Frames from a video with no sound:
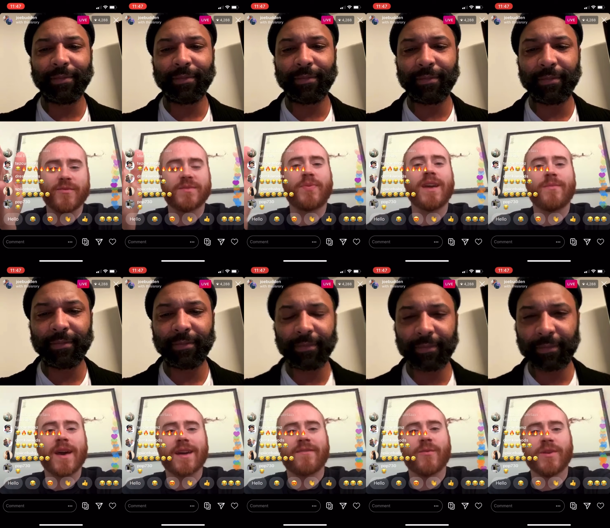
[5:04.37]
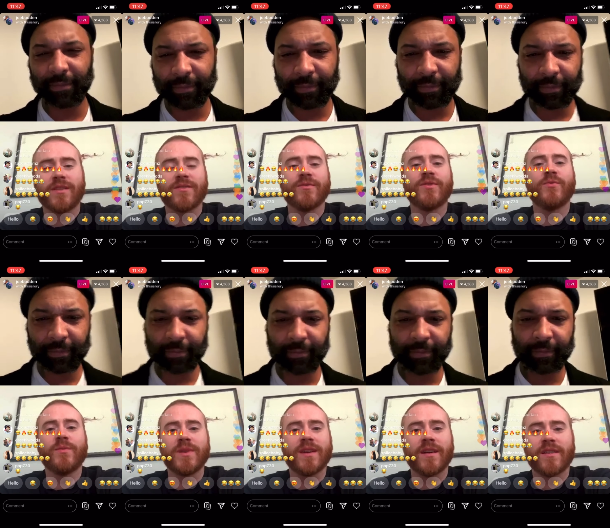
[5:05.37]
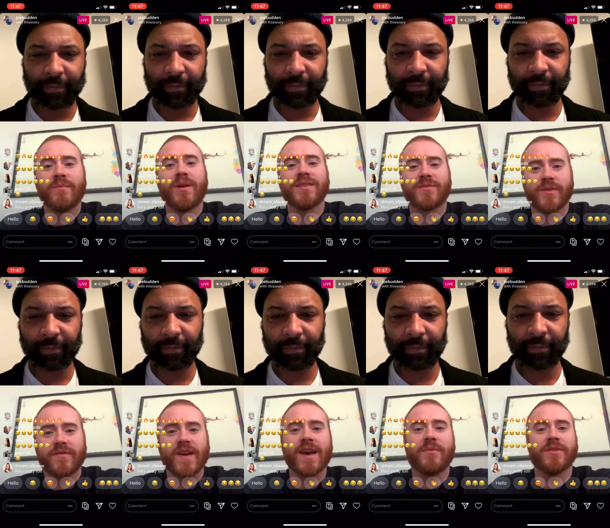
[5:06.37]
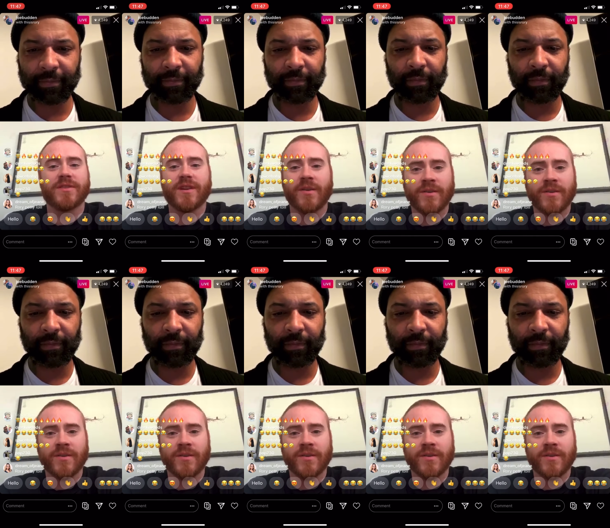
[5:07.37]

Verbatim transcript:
Speaker 1: was payback for when he threw you and me under the bus with Fab on the show.